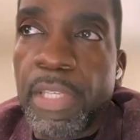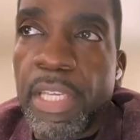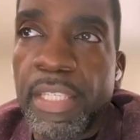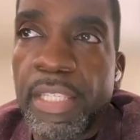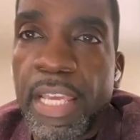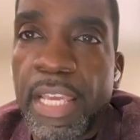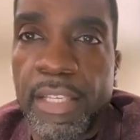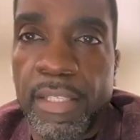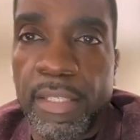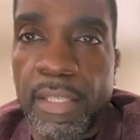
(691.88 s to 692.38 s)

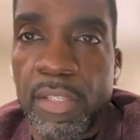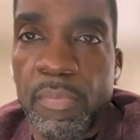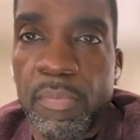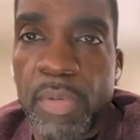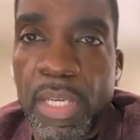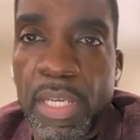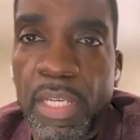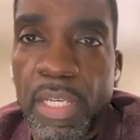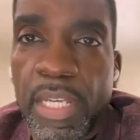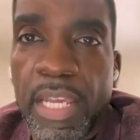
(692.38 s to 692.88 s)
it takes us
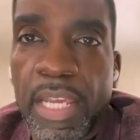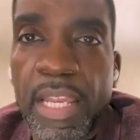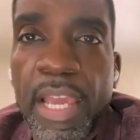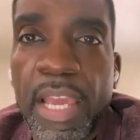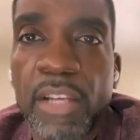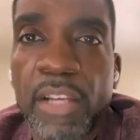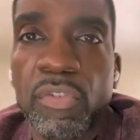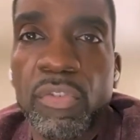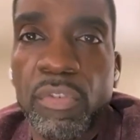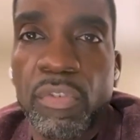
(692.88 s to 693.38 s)
being an
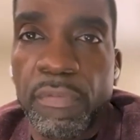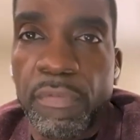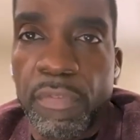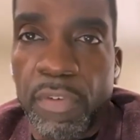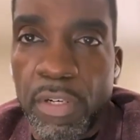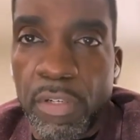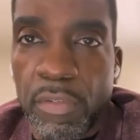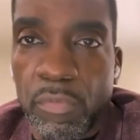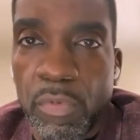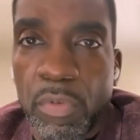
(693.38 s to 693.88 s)

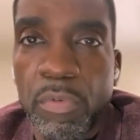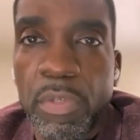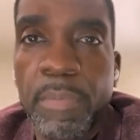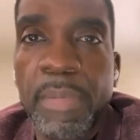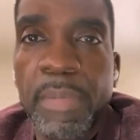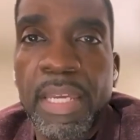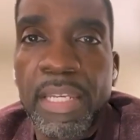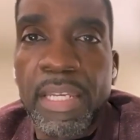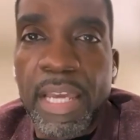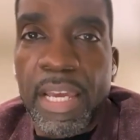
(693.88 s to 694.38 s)
extrovert when we
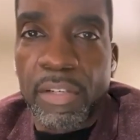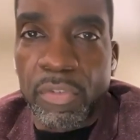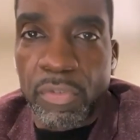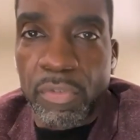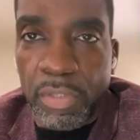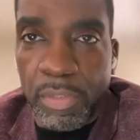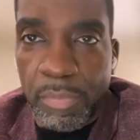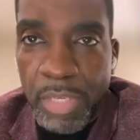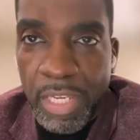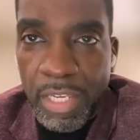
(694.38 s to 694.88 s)
may
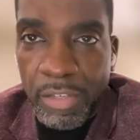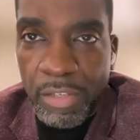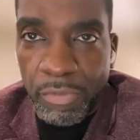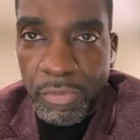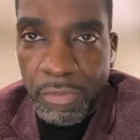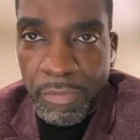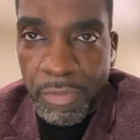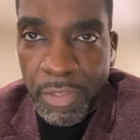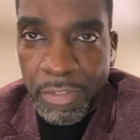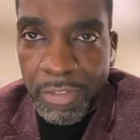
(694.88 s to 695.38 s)
naturally be
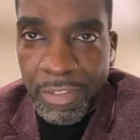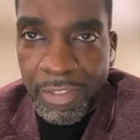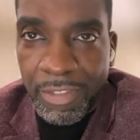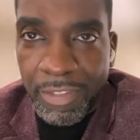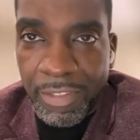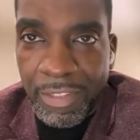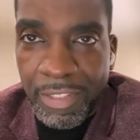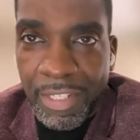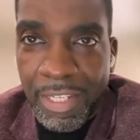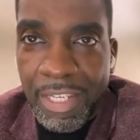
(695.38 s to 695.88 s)
introverts.
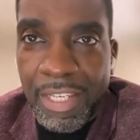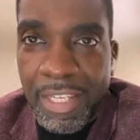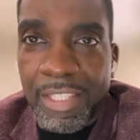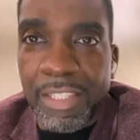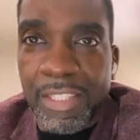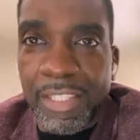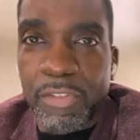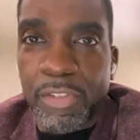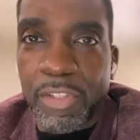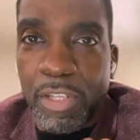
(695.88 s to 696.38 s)

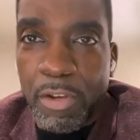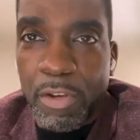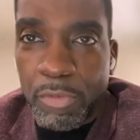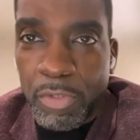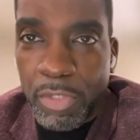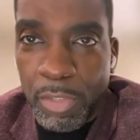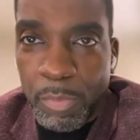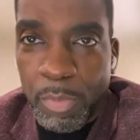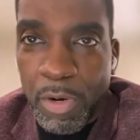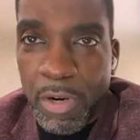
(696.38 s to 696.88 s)
There's the
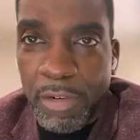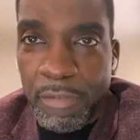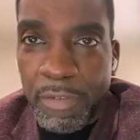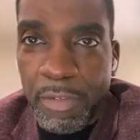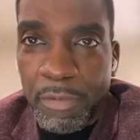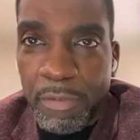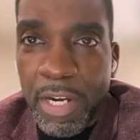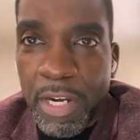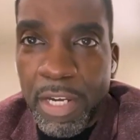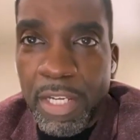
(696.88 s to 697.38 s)
coaching part of
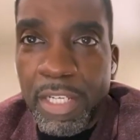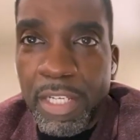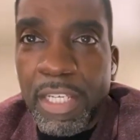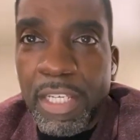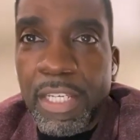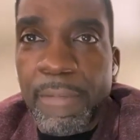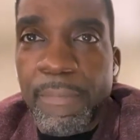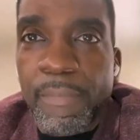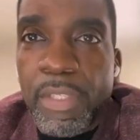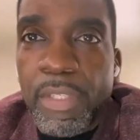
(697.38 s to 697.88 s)
it, right?
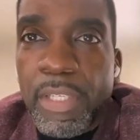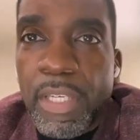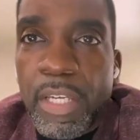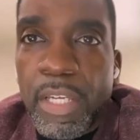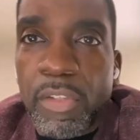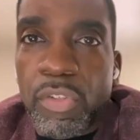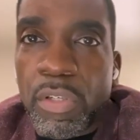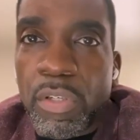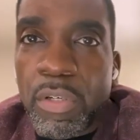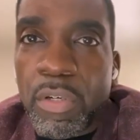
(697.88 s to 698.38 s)

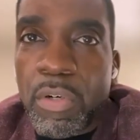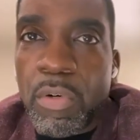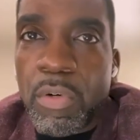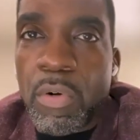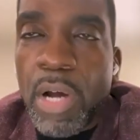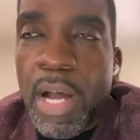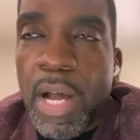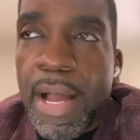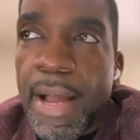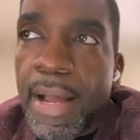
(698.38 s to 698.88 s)
And
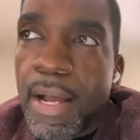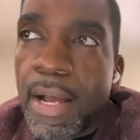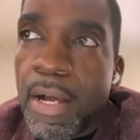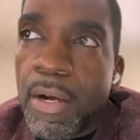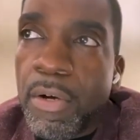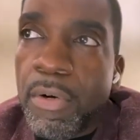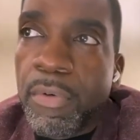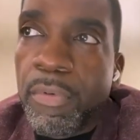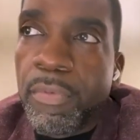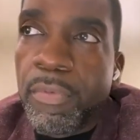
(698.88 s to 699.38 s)
so
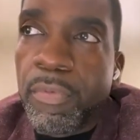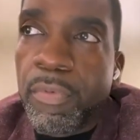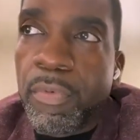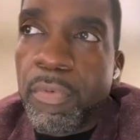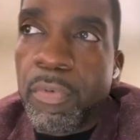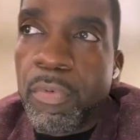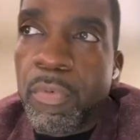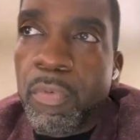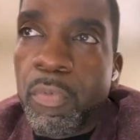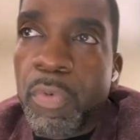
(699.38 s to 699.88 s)

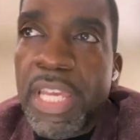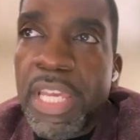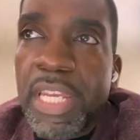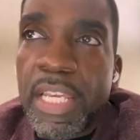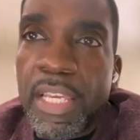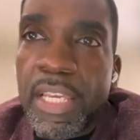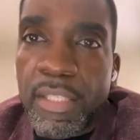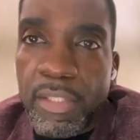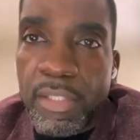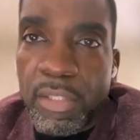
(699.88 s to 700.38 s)
when
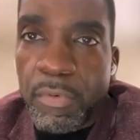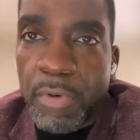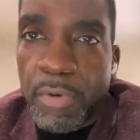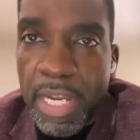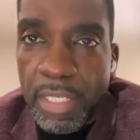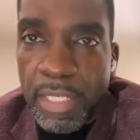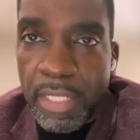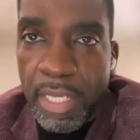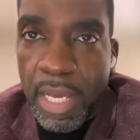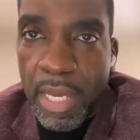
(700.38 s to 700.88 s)
is the
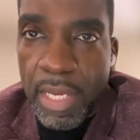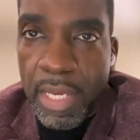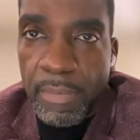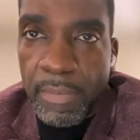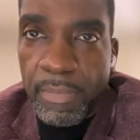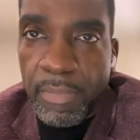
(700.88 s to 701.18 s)
right time